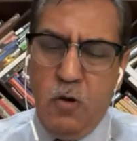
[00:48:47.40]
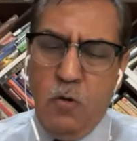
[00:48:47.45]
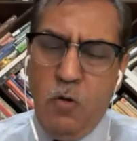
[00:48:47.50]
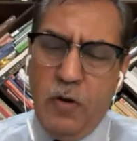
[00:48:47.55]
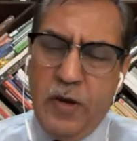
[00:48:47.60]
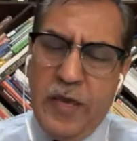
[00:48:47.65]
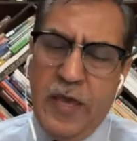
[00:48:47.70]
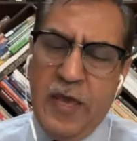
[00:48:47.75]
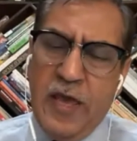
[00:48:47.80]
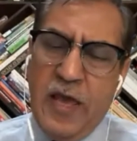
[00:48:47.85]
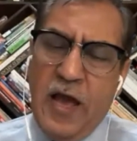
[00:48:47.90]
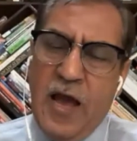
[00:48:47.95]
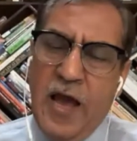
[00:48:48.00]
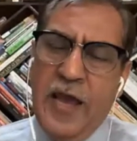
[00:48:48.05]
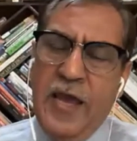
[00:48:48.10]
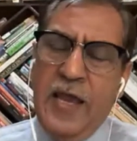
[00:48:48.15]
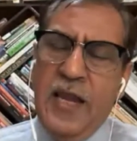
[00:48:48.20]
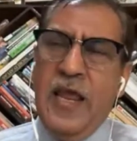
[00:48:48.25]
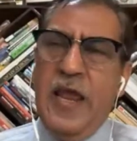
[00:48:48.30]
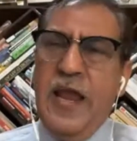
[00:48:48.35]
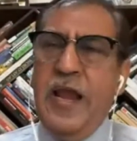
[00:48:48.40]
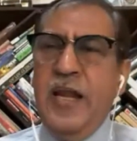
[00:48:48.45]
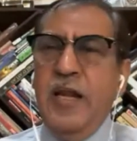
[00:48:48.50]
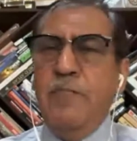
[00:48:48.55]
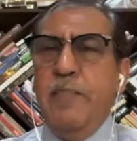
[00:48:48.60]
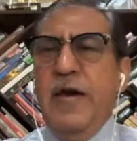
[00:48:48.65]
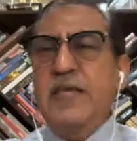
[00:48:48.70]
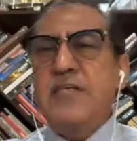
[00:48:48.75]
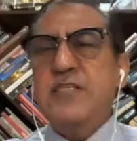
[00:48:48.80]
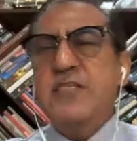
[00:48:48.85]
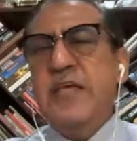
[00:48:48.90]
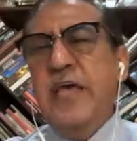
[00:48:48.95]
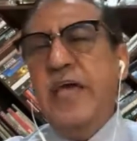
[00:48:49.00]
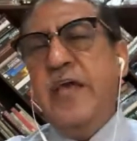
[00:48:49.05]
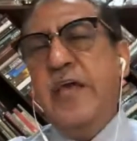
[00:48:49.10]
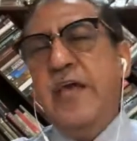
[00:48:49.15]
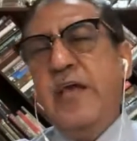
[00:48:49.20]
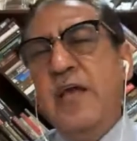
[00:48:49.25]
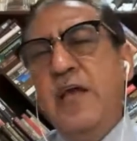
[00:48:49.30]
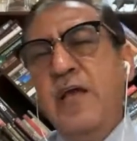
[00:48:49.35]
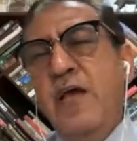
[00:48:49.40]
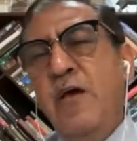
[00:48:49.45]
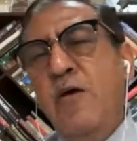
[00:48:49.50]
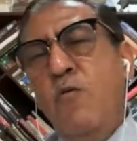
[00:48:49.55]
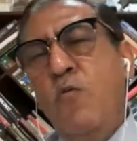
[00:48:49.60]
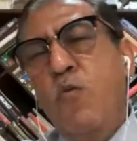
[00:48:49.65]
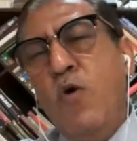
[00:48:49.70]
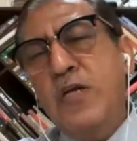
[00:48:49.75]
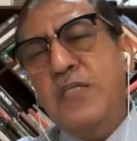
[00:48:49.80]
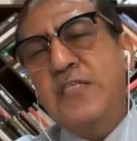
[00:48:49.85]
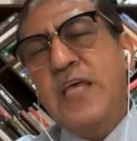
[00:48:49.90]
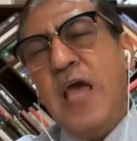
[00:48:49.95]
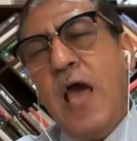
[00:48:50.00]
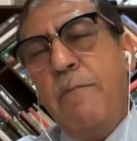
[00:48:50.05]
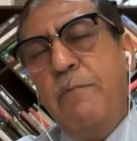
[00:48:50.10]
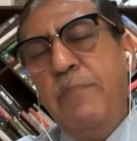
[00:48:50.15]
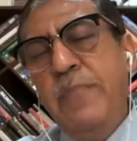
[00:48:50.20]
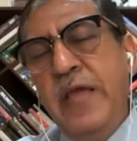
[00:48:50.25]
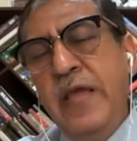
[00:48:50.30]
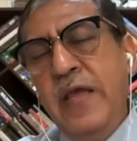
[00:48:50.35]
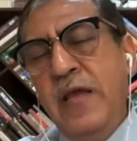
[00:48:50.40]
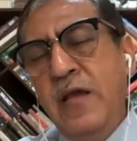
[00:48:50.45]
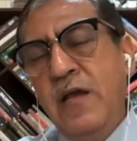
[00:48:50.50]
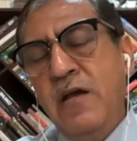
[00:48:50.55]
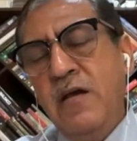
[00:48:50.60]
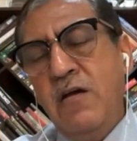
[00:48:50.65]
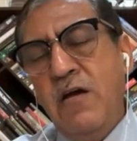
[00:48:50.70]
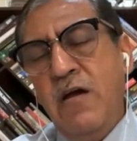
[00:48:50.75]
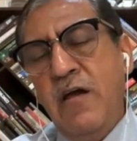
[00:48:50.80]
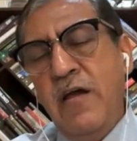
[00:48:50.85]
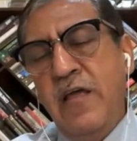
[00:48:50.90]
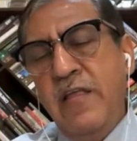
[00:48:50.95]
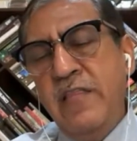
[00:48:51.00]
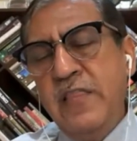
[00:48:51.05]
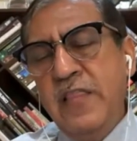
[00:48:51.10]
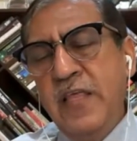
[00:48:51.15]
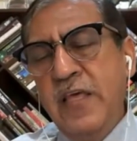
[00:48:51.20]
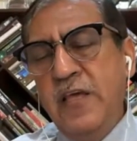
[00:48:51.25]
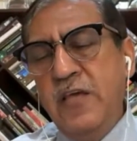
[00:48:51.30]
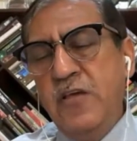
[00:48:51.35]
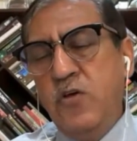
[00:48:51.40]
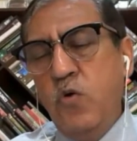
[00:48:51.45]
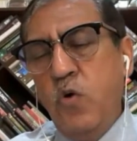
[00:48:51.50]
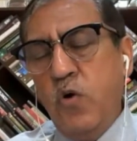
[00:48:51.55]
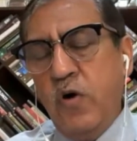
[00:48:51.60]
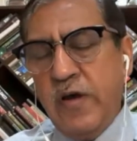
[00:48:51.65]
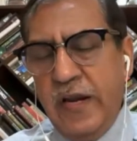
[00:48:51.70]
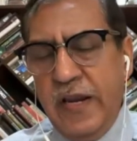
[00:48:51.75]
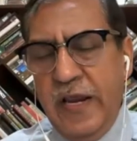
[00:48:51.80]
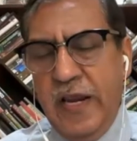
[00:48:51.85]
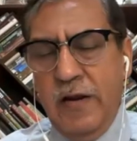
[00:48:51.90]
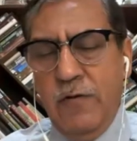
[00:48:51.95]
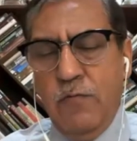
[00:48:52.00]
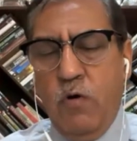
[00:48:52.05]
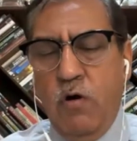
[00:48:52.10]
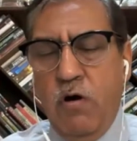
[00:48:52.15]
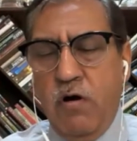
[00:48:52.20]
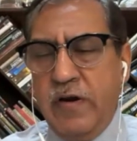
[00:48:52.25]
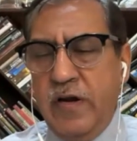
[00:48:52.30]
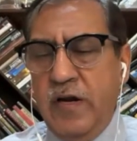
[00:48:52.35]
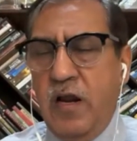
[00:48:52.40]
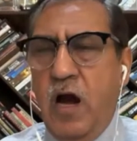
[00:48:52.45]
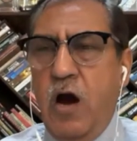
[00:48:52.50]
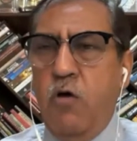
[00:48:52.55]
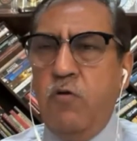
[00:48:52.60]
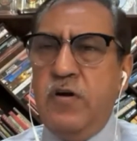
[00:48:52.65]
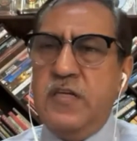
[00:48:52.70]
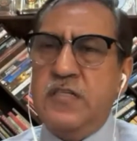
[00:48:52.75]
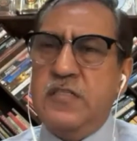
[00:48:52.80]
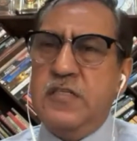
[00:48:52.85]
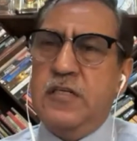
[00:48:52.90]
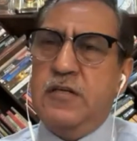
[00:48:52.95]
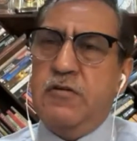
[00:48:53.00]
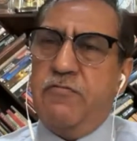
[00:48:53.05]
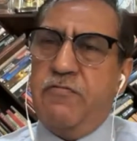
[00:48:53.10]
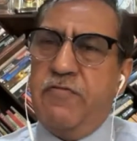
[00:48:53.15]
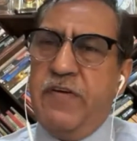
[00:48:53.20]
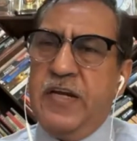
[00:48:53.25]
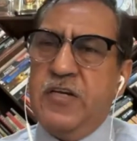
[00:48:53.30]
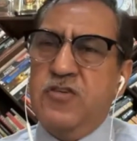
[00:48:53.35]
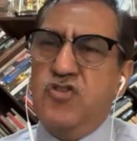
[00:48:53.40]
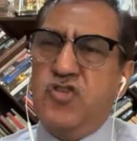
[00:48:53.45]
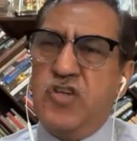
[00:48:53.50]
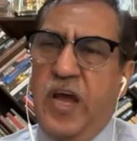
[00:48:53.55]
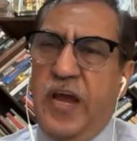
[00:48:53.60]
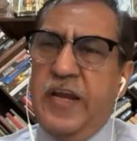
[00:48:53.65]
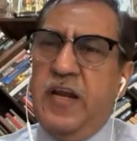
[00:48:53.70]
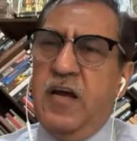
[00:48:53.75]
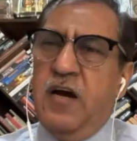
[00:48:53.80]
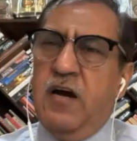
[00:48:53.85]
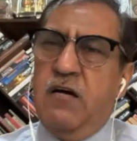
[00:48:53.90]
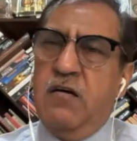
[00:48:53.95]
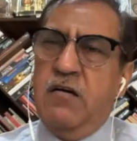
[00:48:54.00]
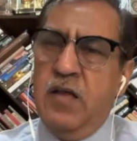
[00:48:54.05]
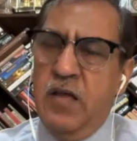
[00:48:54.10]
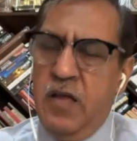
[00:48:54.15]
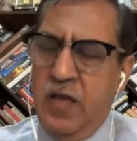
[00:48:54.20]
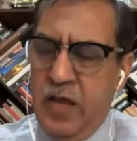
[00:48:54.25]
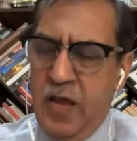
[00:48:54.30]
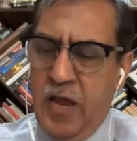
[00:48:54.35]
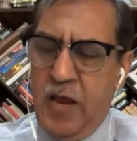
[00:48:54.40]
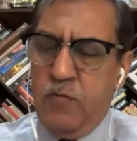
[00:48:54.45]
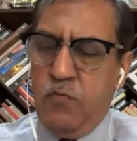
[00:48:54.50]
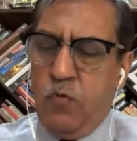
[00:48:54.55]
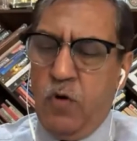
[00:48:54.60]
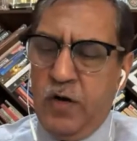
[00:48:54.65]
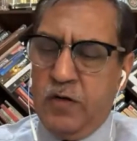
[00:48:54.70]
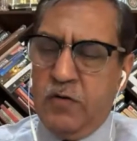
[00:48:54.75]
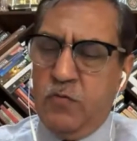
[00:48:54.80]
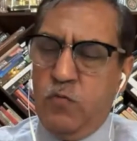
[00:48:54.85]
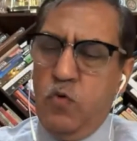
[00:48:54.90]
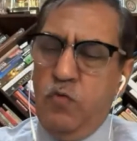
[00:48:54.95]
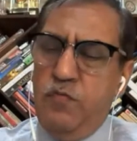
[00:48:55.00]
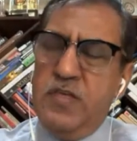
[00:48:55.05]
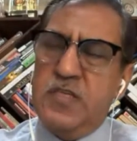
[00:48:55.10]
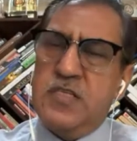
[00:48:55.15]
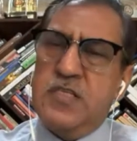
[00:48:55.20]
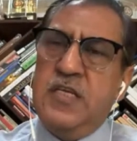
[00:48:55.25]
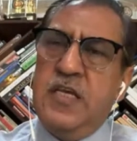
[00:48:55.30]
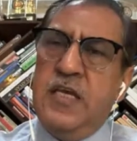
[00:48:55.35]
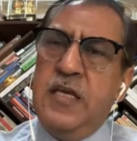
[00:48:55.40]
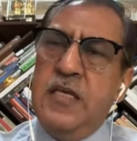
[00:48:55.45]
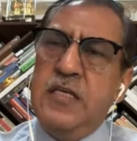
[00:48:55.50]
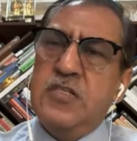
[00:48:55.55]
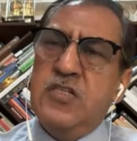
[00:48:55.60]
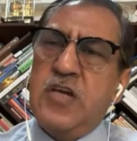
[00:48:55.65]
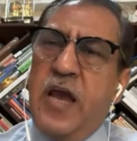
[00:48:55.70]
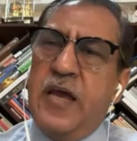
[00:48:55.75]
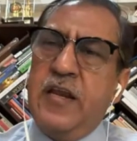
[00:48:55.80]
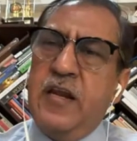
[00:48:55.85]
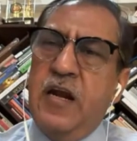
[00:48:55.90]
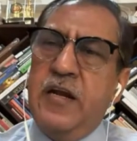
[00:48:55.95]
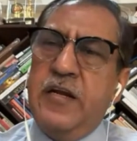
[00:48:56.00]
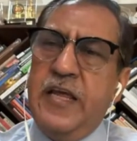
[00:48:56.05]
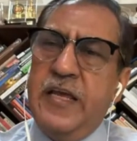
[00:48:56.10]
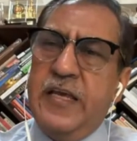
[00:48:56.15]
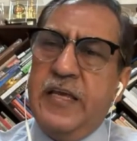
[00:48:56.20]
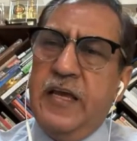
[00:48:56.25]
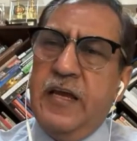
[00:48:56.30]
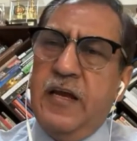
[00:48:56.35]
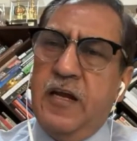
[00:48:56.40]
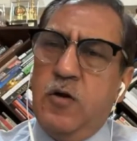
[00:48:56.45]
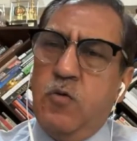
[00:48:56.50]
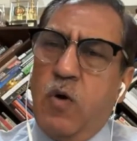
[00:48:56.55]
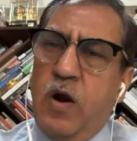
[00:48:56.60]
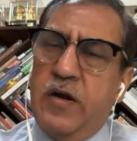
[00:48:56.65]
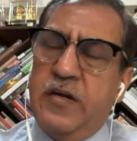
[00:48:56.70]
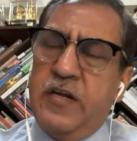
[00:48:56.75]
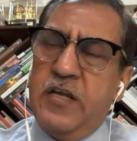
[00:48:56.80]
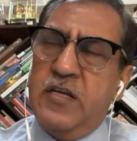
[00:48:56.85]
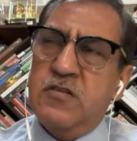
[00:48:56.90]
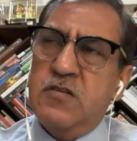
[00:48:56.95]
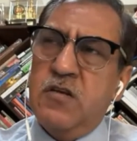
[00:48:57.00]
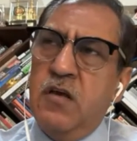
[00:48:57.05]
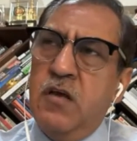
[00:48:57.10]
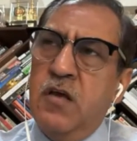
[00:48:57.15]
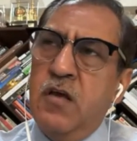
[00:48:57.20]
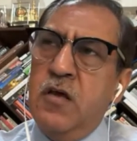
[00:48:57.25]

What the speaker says: Okay, I'll end by saying what's happening in the Ukraine war and how does it affect China, and what do we see China taking advantage.